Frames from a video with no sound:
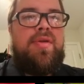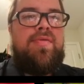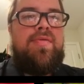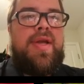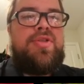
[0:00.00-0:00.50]
A
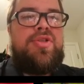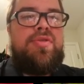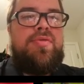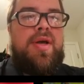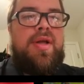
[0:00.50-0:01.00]

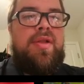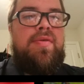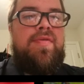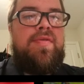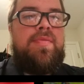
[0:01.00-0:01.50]
Raichu
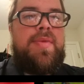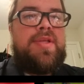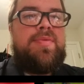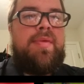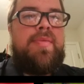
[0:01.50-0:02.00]
Hollow from
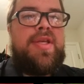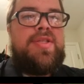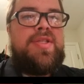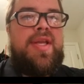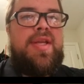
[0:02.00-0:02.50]
XY
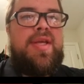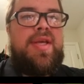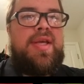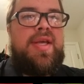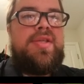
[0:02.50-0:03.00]
base set,
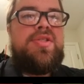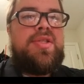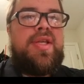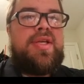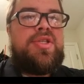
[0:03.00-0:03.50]
a
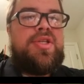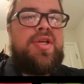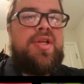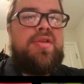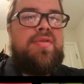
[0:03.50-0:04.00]

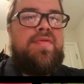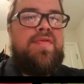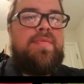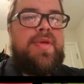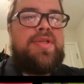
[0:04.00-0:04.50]
Aegislash Hollow
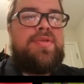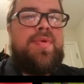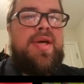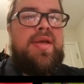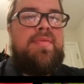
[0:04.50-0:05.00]
from
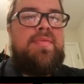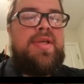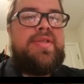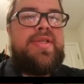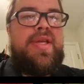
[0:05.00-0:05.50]
XY
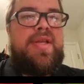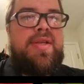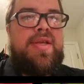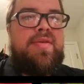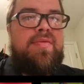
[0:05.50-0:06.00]
base
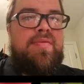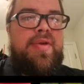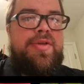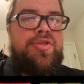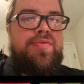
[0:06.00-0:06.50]
set, and a
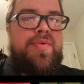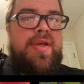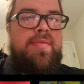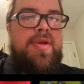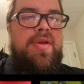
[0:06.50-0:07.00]

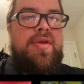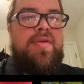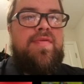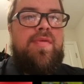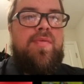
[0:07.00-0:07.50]
Reshiram
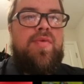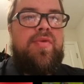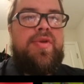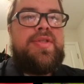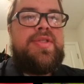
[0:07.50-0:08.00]
from
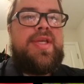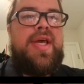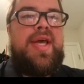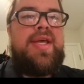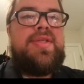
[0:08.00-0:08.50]
Roaring
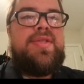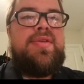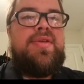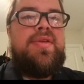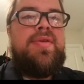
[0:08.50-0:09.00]

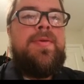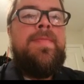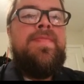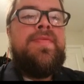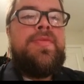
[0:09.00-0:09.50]
Skies.
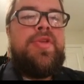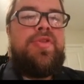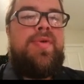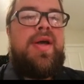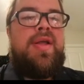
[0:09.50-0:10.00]
So
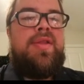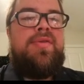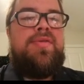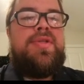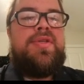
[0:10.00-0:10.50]
3
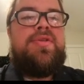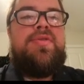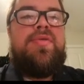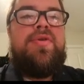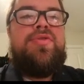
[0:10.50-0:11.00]
Hollows and
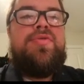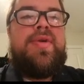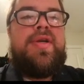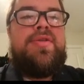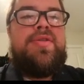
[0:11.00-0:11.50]
2
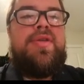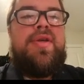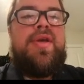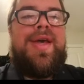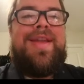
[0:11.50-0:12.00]
Ultra Rares
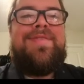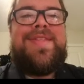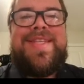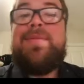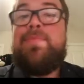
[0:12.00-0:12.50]
out of
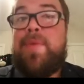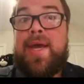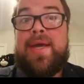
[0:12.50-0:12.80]
10